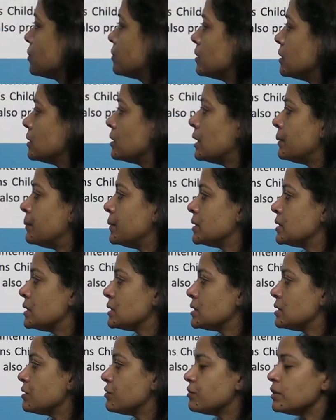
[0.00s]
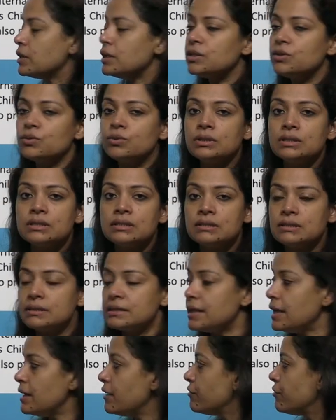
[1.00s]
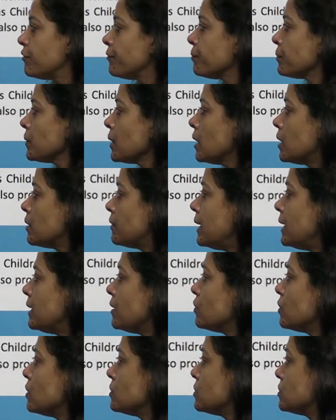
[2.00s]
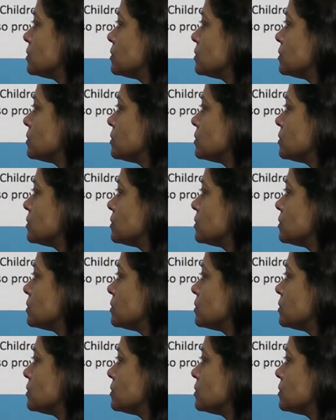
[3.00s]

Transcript: Children Emergency Fund, UNICEF, Red Cross